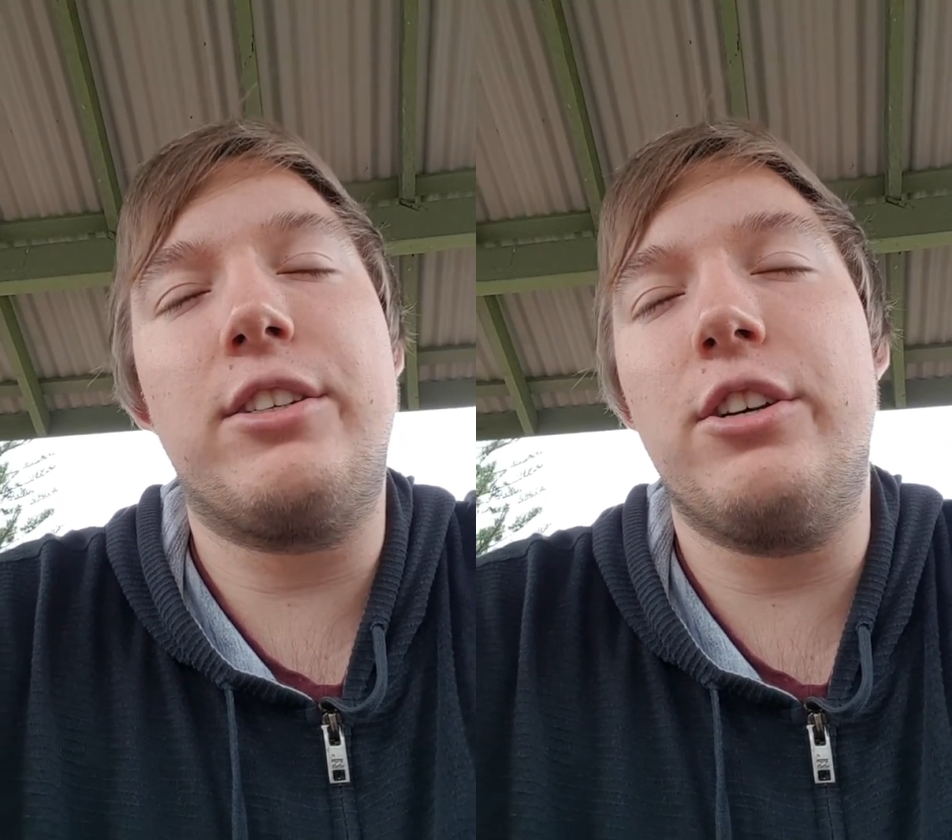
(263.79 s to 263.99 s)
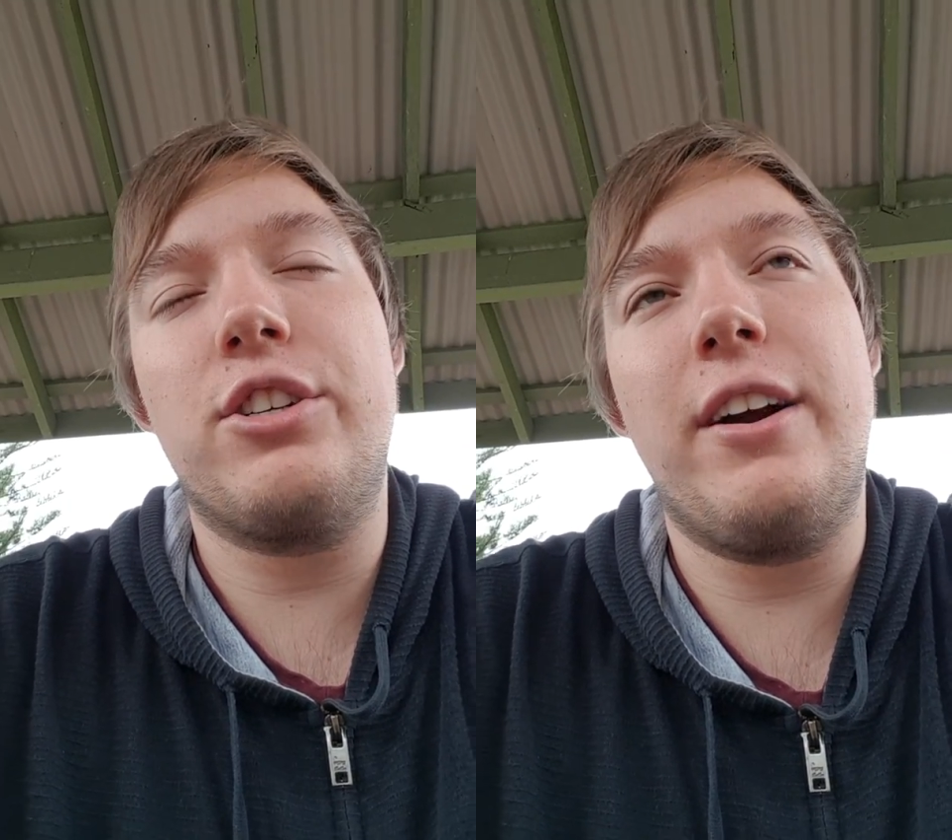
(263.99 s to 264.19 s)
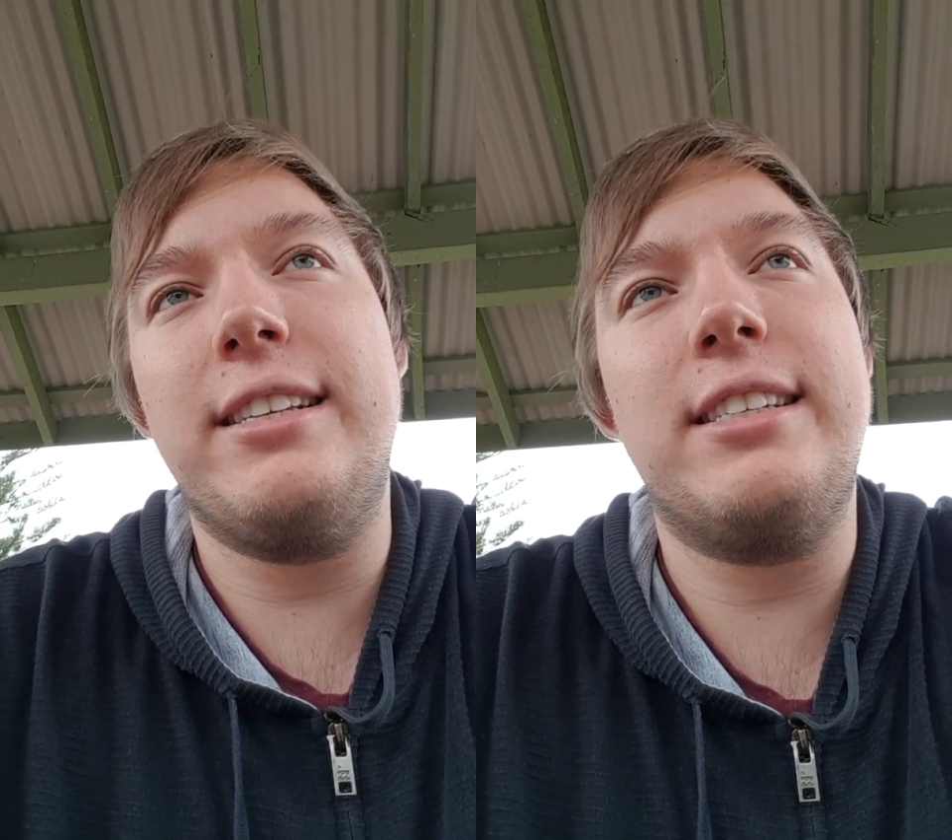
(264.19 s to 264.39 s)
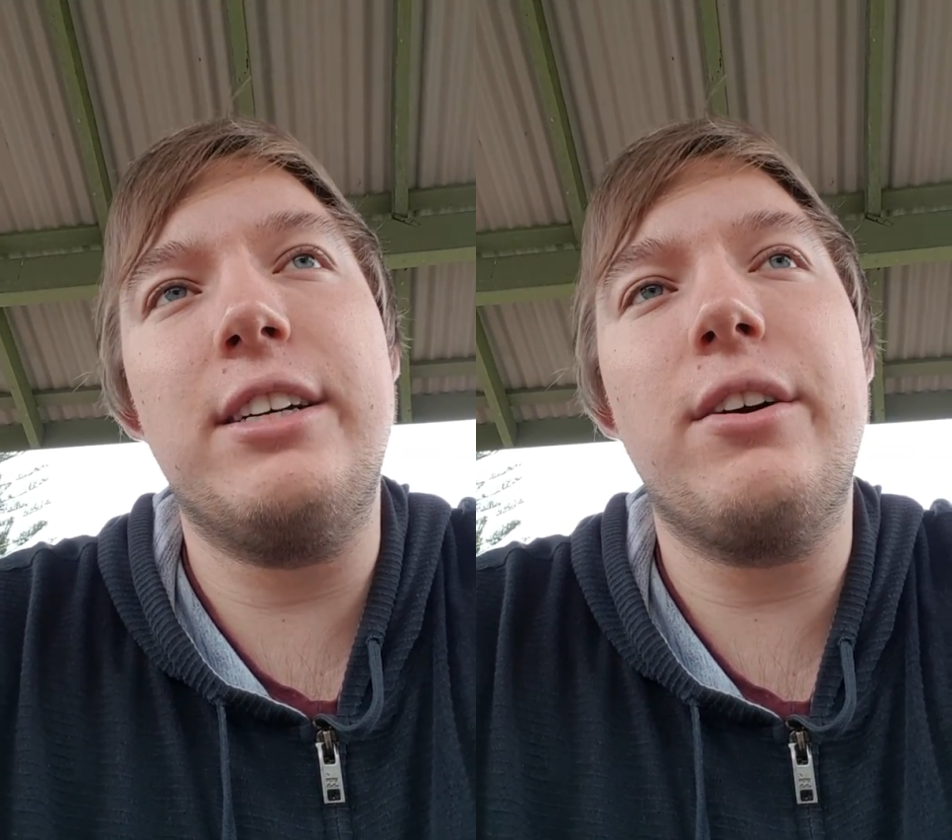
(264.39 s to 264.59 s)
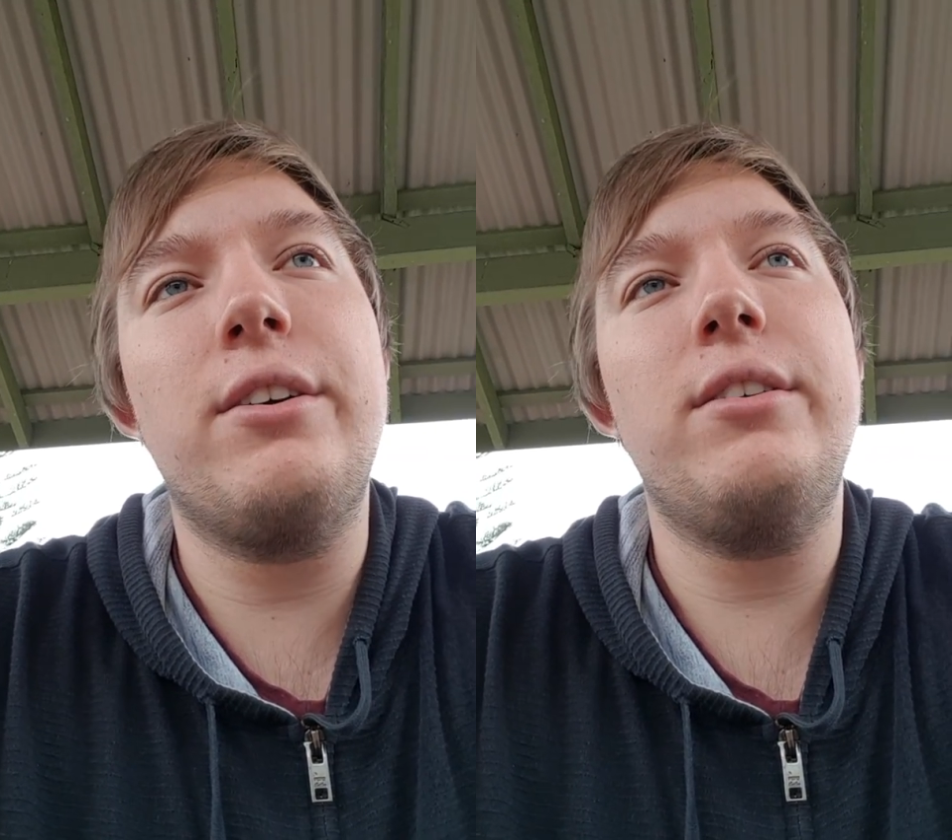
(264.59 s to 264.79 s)
search a grade
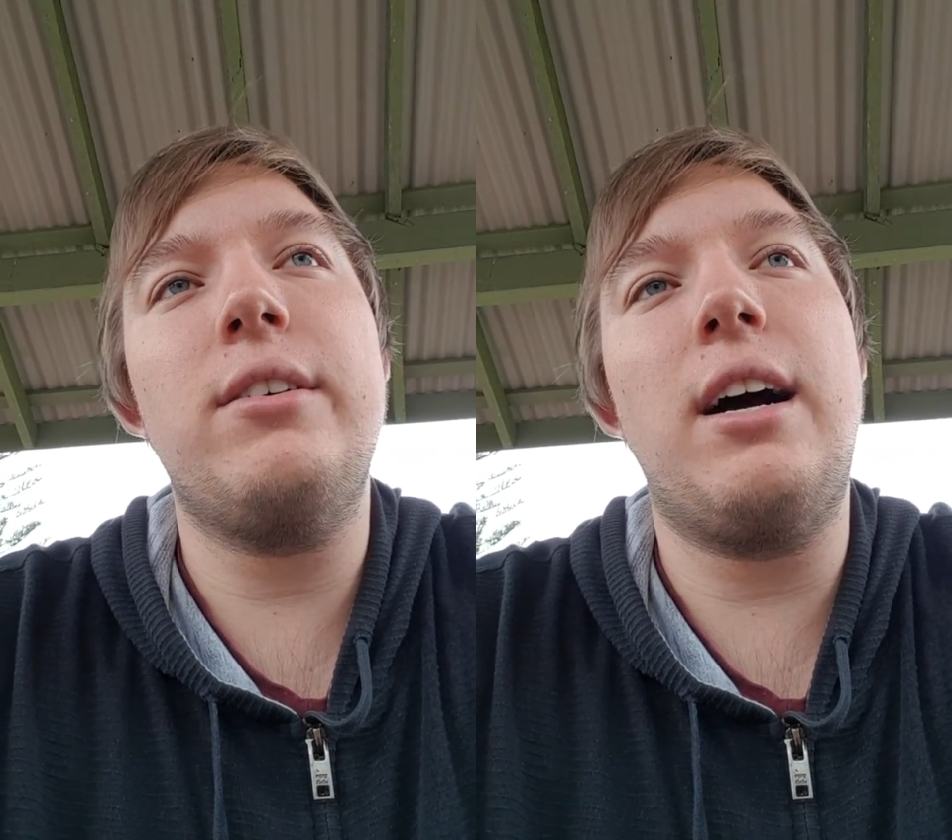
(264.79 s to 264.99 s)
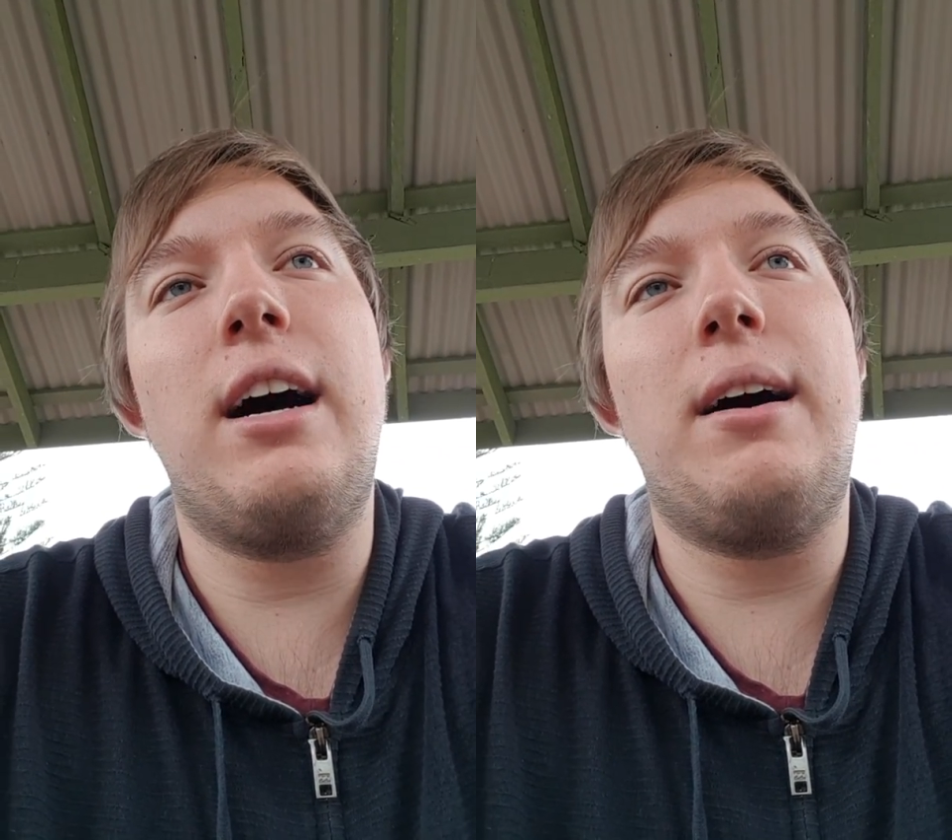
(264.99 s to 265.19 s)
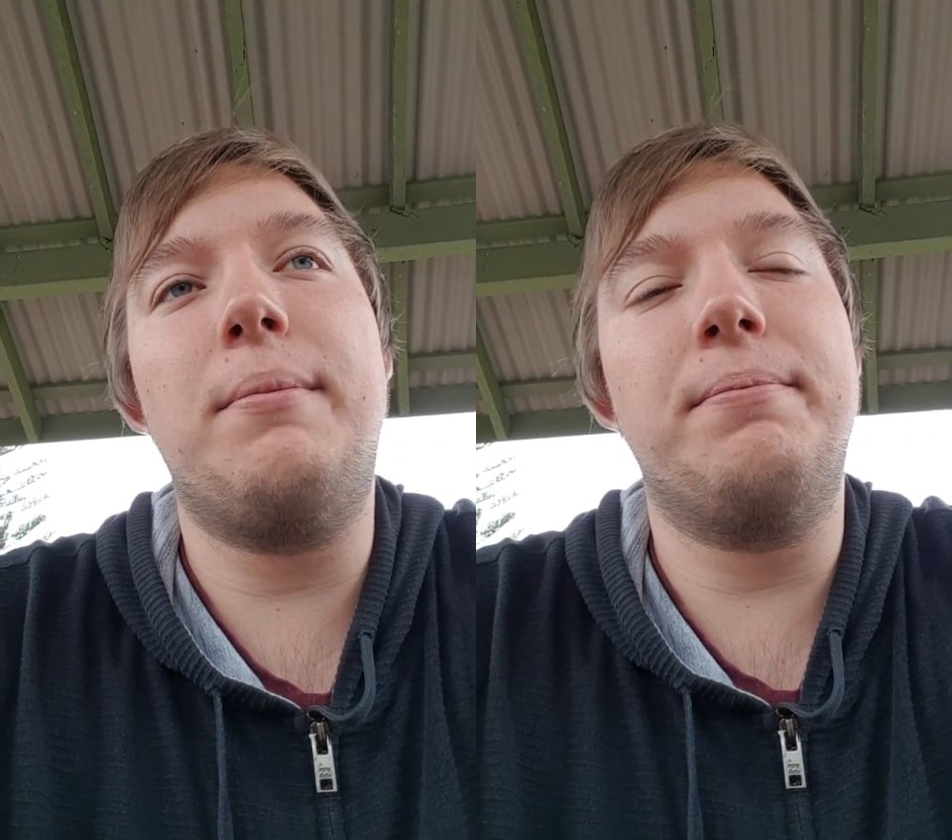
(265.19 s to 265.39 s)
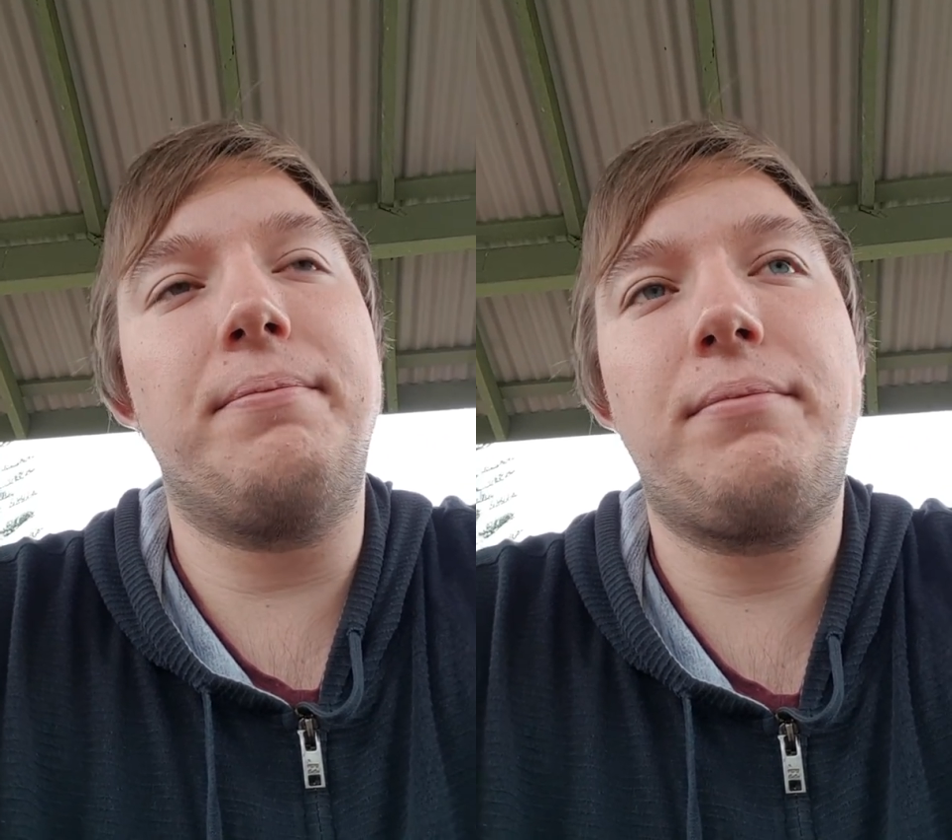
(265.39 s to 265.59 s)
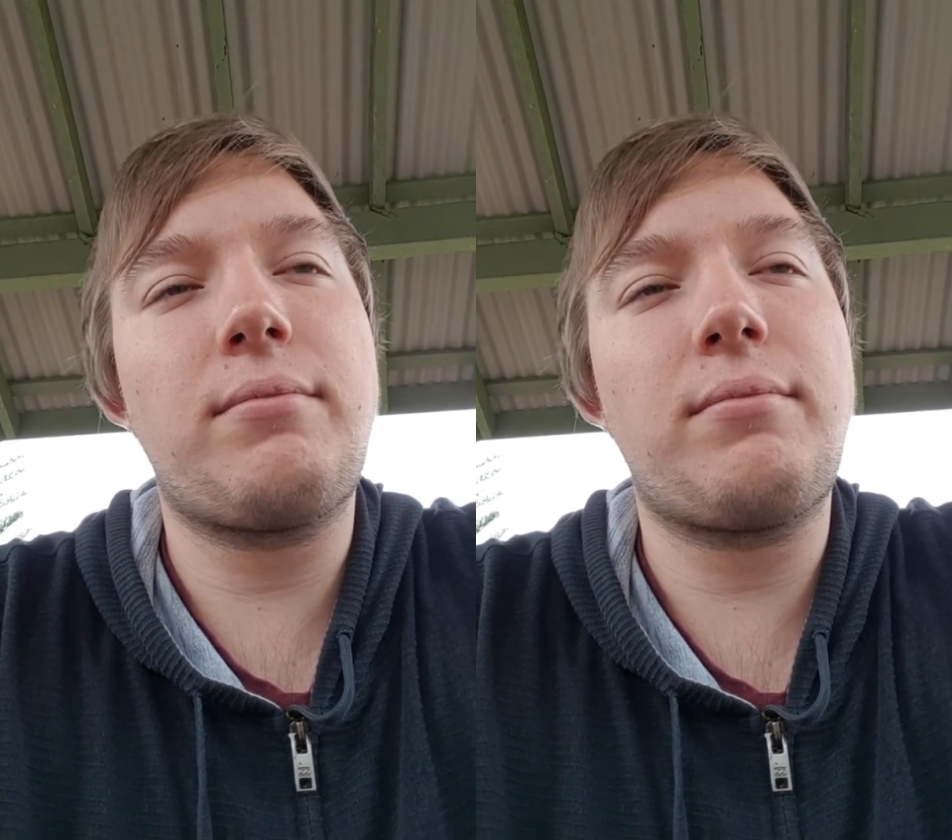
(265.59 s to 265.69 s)
0, and